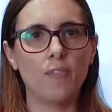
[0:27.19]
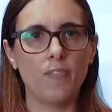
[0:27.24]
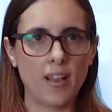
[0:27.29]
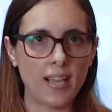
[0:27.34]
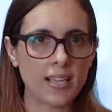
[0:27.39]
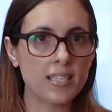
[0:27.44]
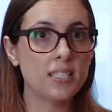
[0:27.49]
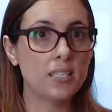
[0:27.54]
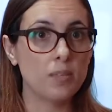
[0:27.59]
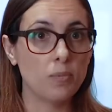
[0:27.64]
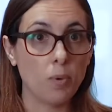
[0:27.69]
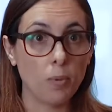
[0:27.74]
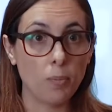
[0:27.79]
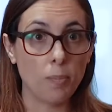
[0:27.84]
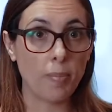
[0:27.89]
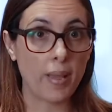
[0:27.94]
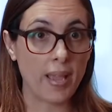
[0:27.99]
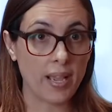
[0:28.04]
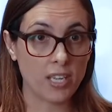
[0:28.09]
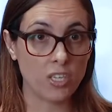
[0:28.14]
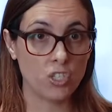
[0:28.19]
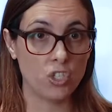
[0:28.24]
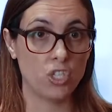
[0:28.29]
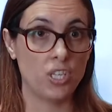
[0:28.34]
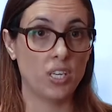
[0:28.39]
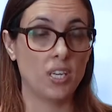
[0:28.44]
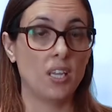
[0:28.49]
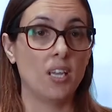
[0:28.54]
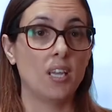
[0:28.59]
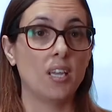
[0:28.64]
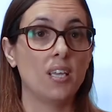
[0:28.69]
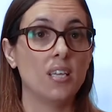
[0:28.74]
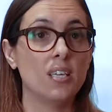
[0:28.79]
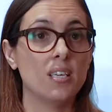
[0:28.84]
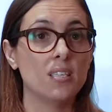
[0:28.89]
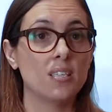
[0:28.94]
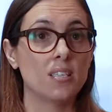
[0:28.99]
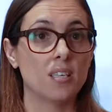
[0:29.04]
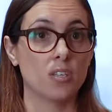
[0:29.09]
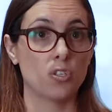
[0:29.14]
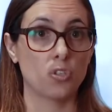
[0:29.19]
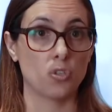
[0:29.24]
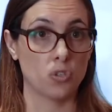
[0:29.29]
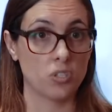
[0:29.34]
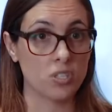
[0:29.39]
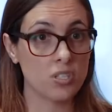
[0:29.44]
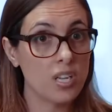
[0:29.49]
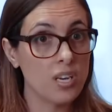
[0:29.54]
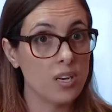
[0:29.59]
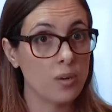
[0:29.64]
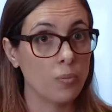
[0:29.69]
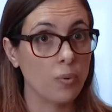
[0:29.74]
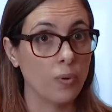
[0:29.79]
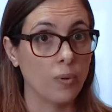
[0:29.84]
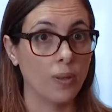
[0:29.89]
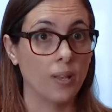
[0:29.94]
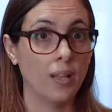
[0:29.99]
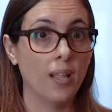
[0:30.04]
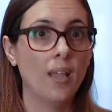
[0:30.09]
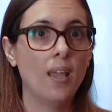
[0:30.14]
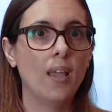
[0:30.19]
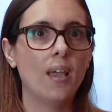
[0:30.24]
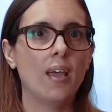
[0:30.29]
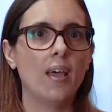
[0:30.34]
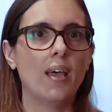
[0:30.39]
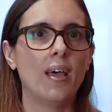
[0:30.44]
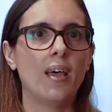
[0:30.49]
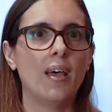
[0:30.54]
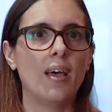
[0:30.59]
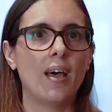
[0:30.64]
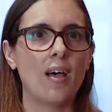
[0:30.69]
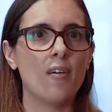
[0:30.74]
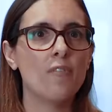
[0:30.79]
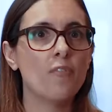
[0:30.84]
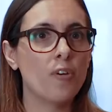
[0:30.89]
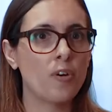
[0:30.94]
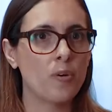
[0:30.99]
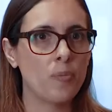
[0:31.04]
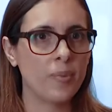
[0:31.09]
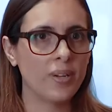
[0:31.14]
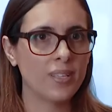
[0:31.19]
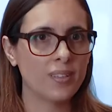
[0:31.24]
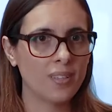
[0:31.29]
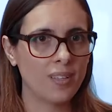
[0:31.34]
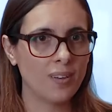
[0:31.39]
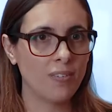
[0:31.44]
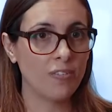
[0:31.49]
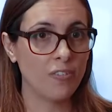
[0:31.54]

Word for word: flexible packaging is sustainable, environmental